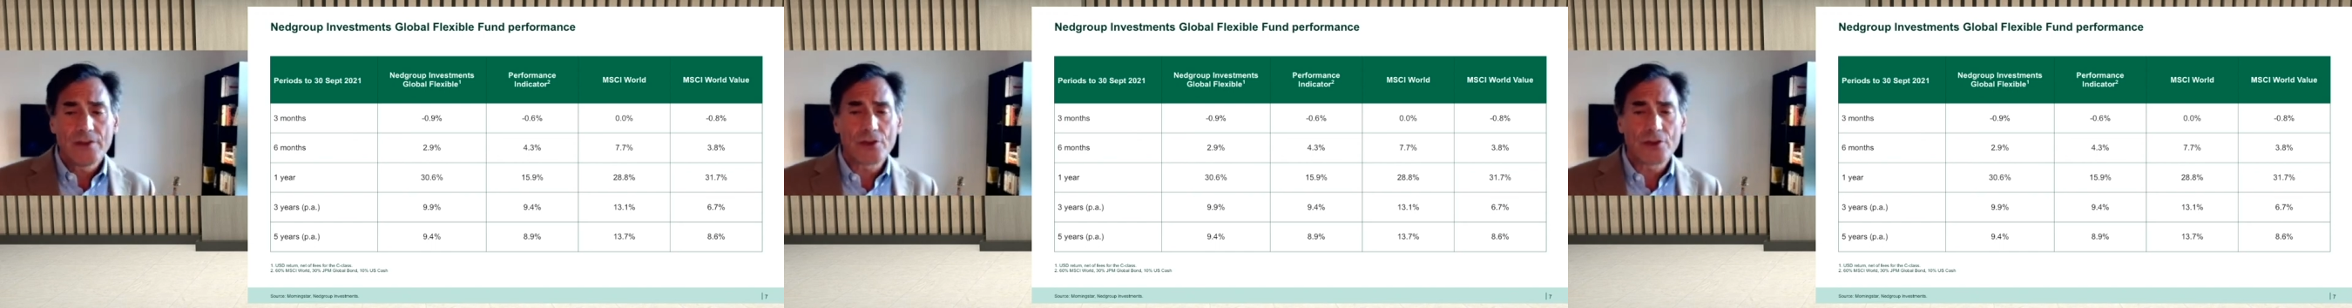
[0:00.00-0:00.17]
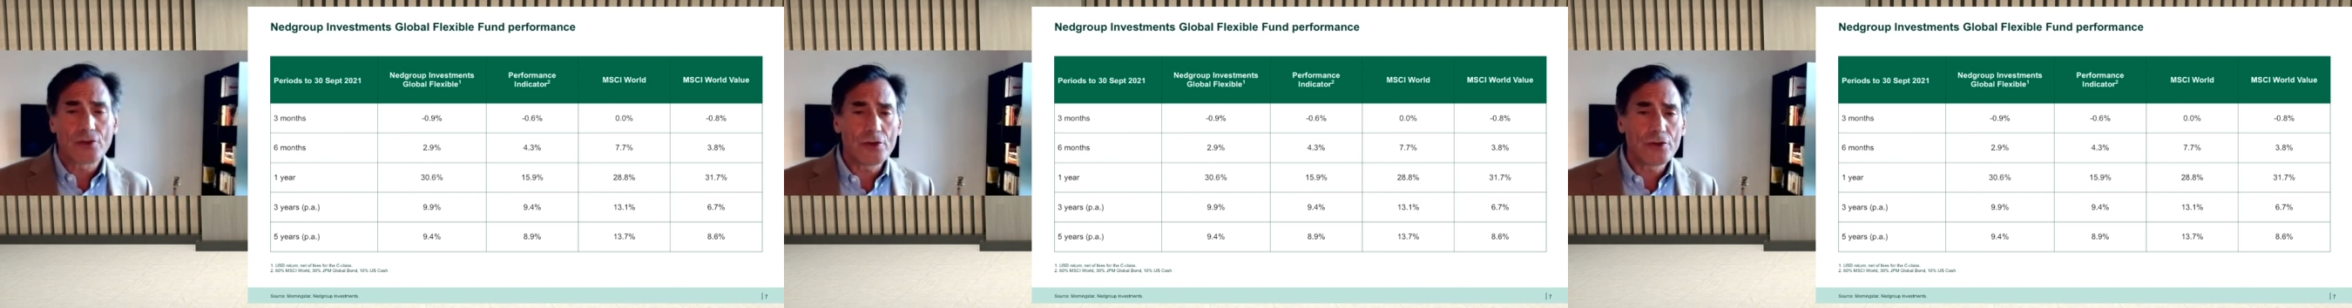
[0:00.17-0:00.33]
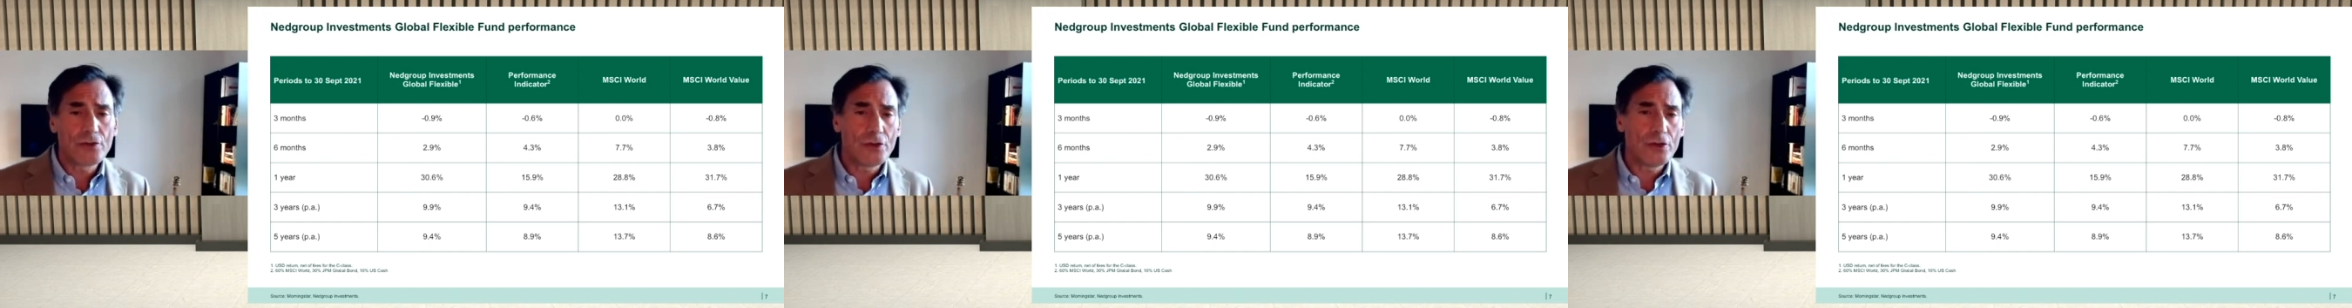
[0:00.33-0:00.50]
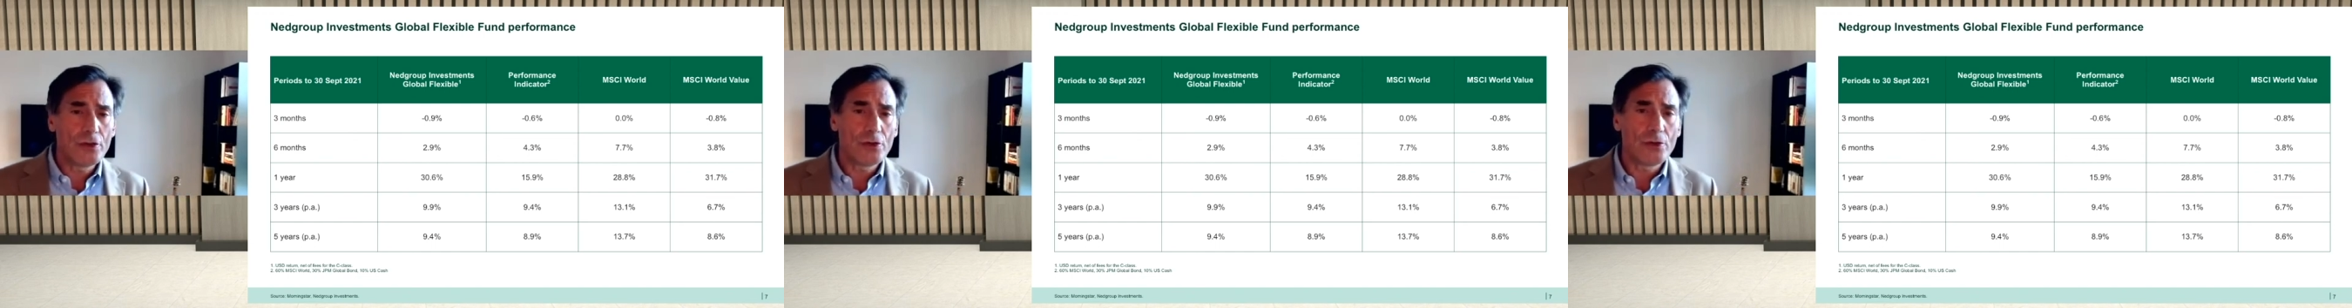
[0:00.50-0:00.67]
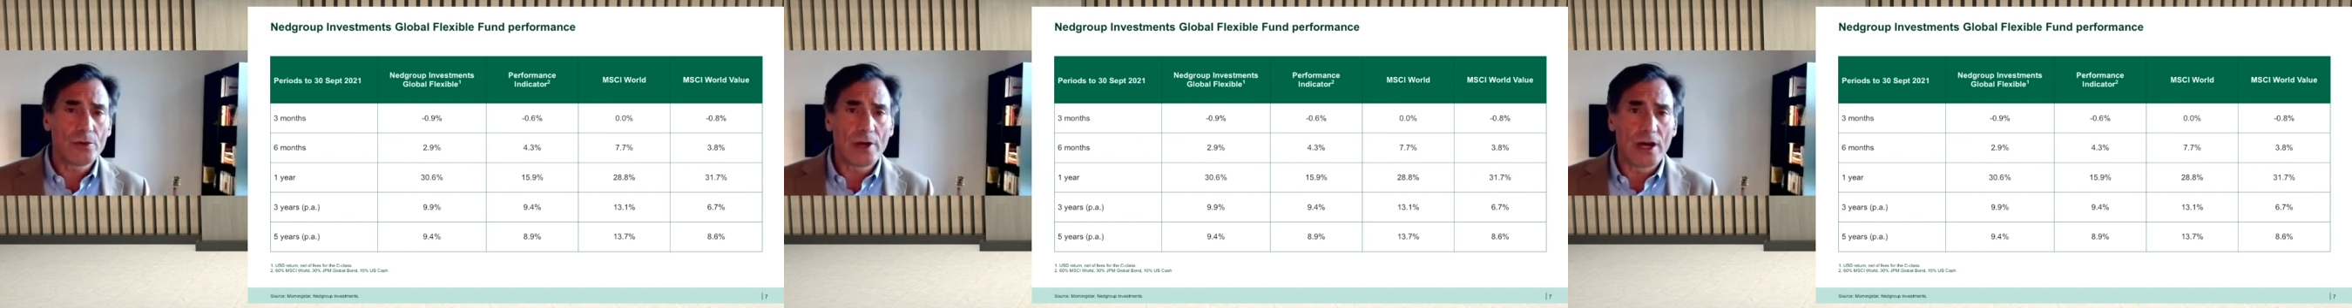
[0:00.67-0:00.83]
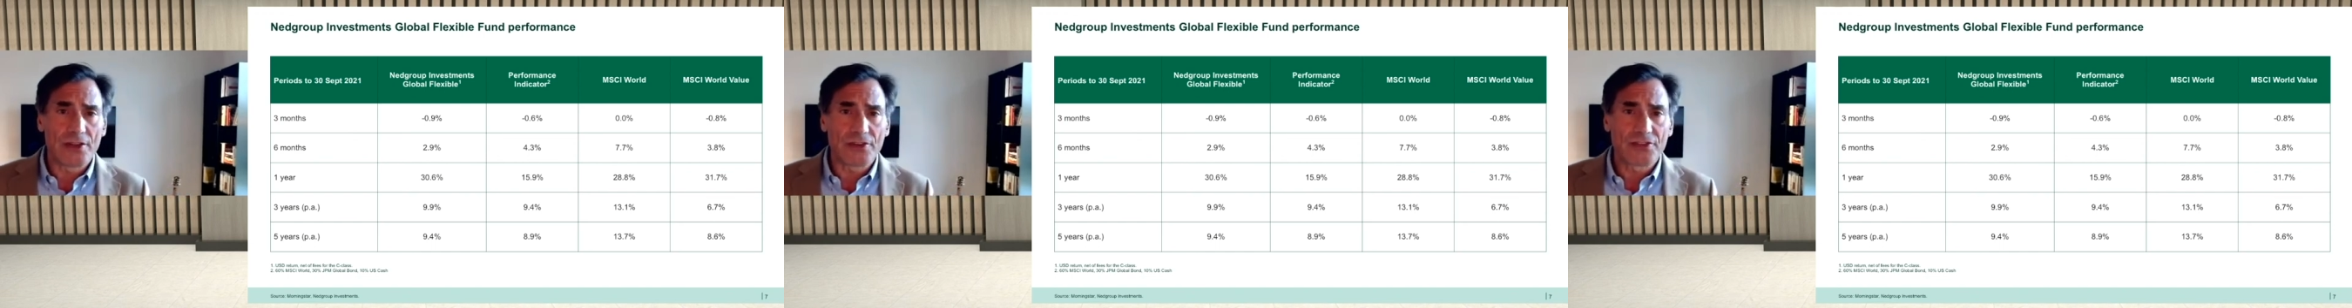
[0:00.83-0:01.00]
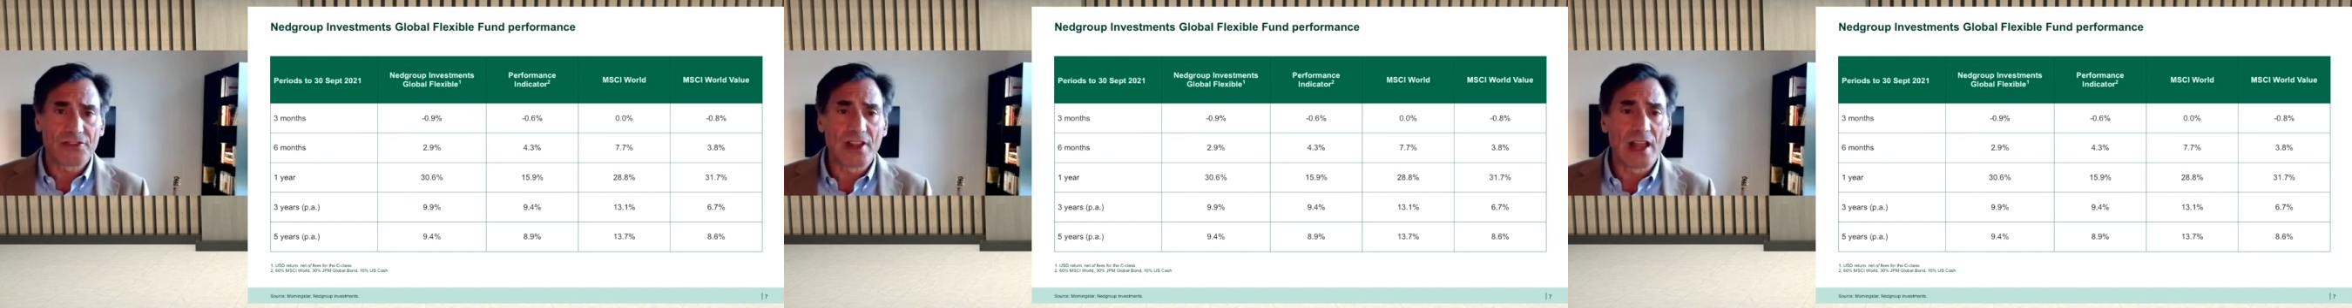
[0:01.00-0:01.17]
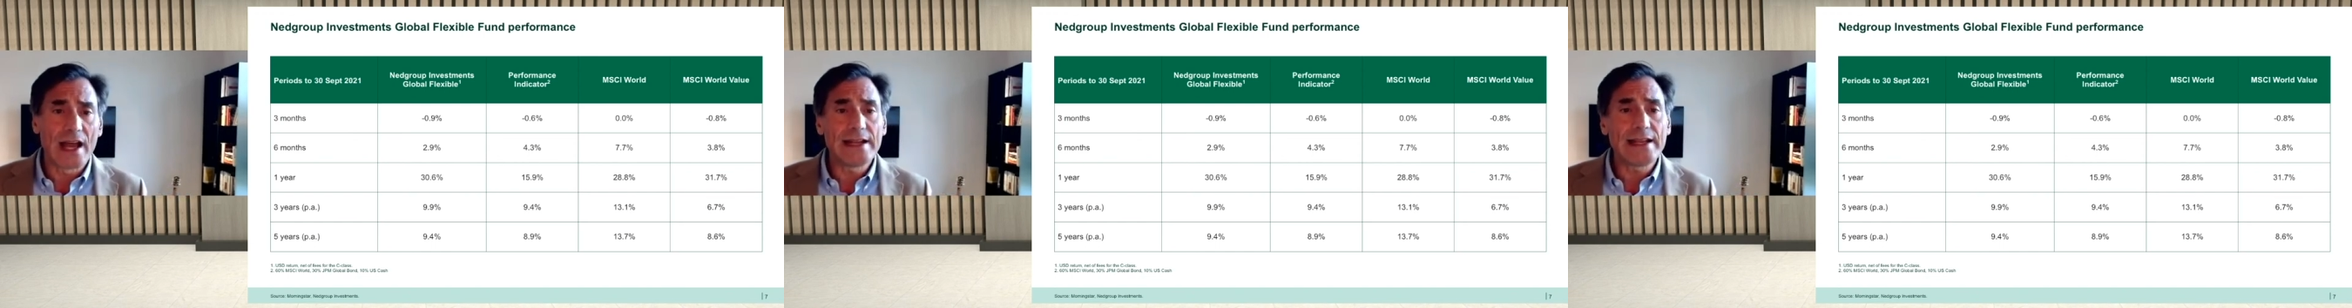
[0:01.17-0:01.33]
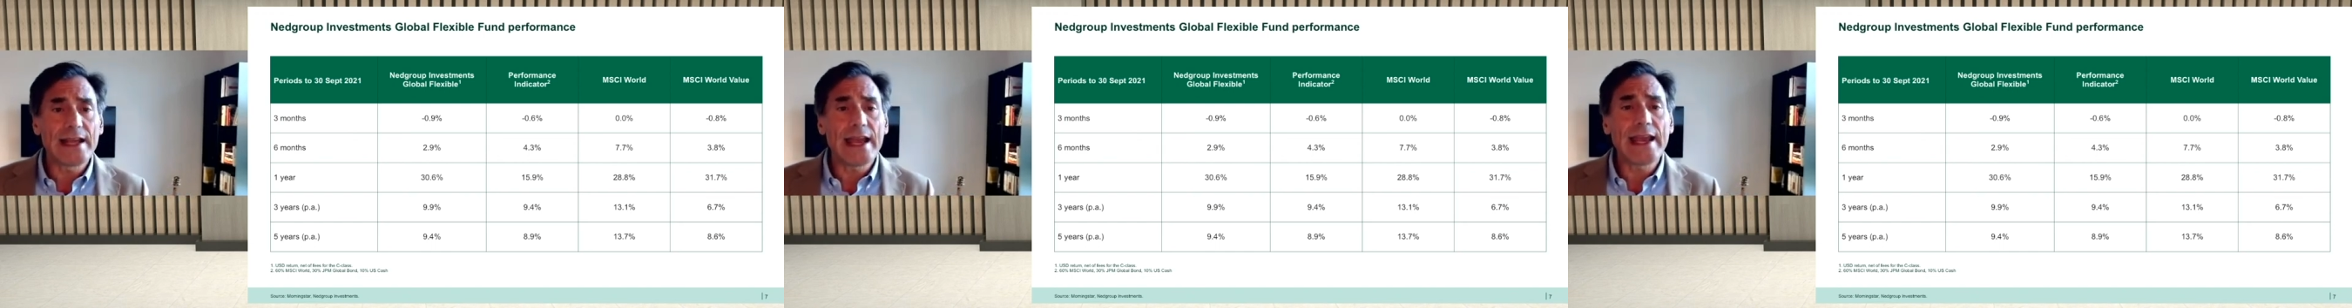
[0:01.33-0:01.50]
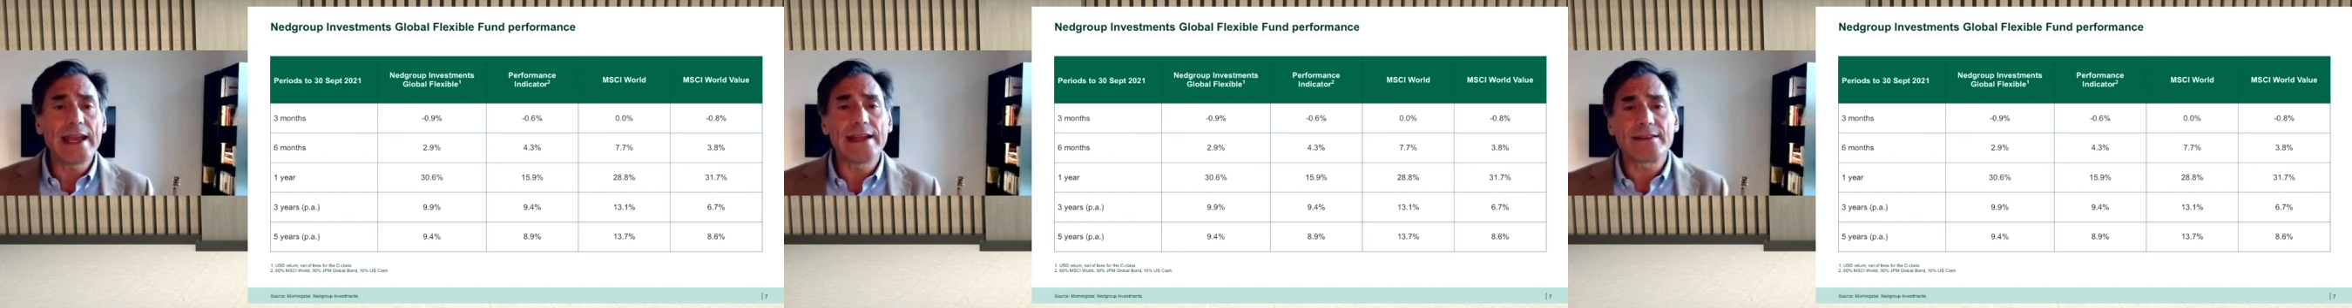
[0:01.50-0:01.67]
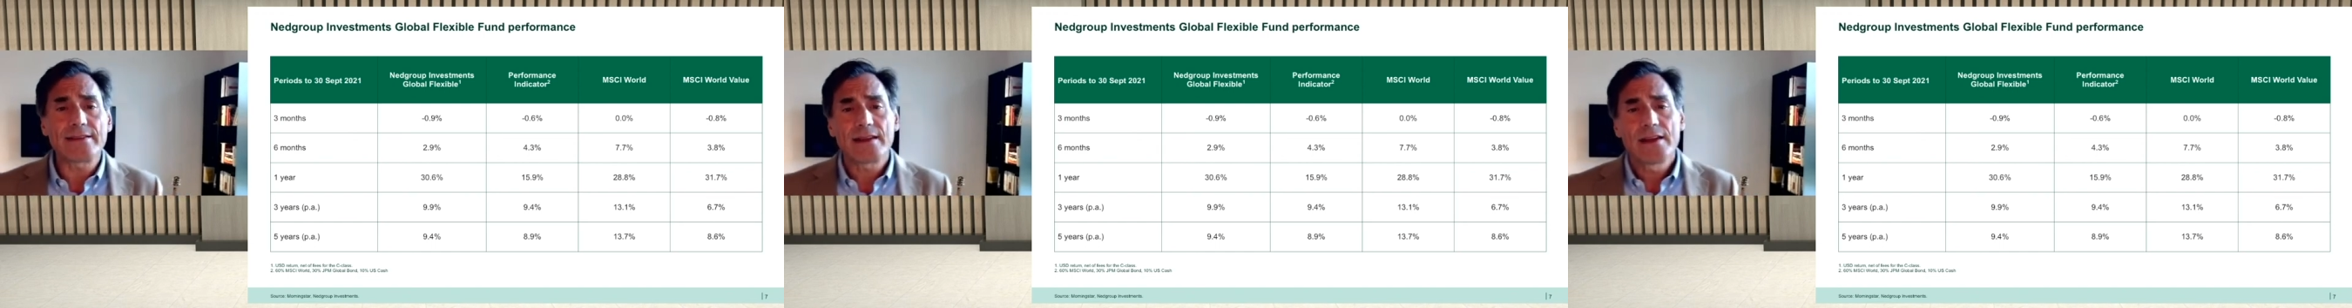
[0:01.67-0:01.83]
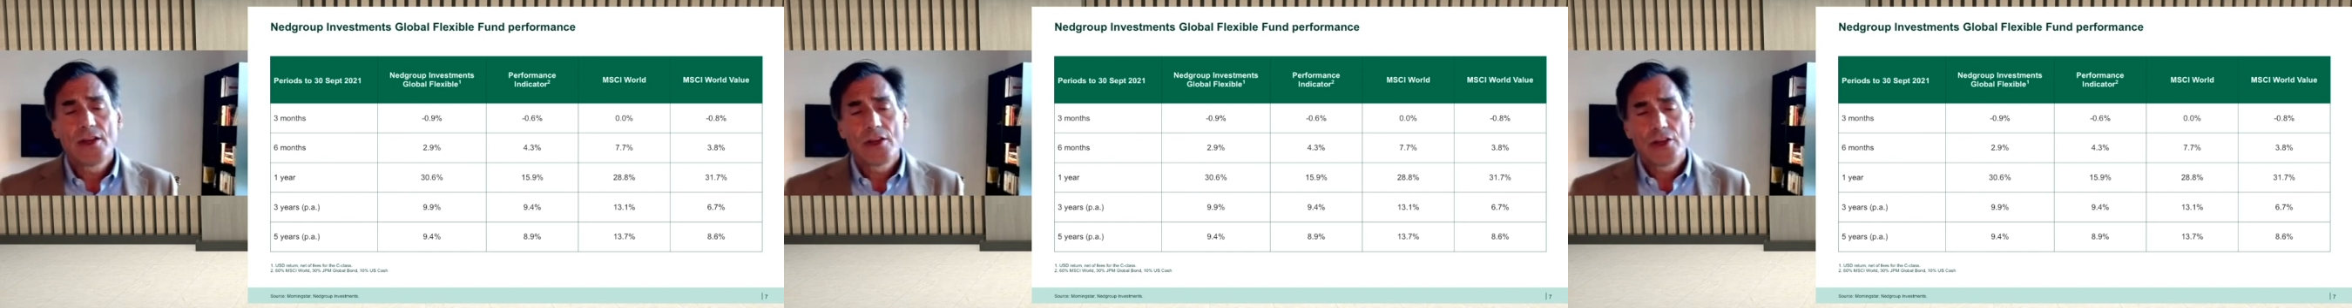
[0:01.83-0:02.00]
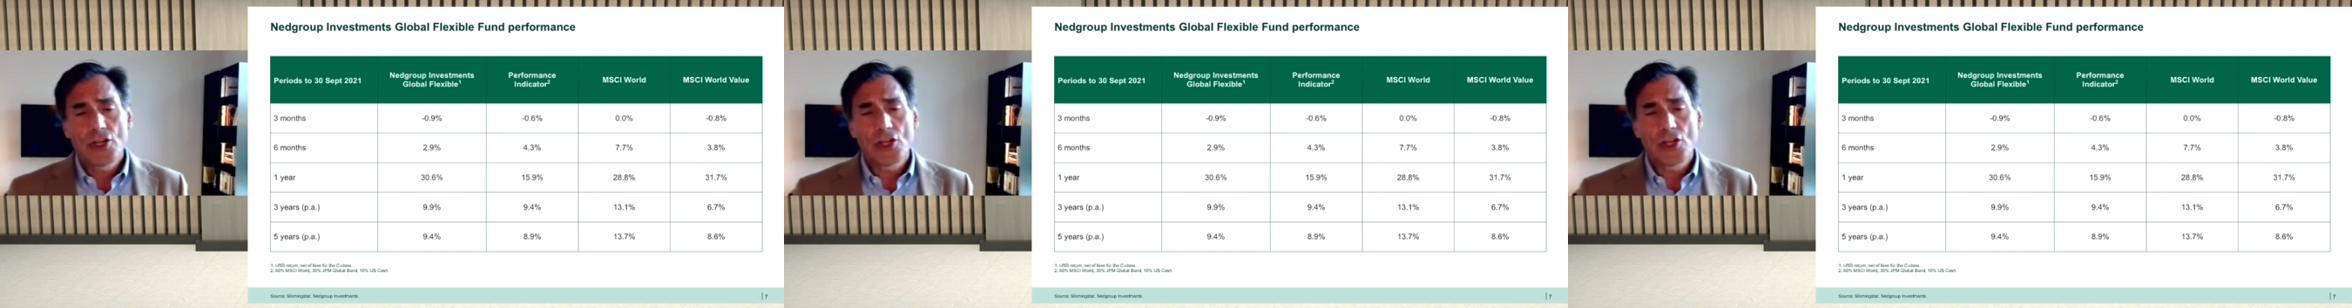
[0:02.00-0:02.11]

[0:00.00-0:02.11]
If you turn to uh, slide eight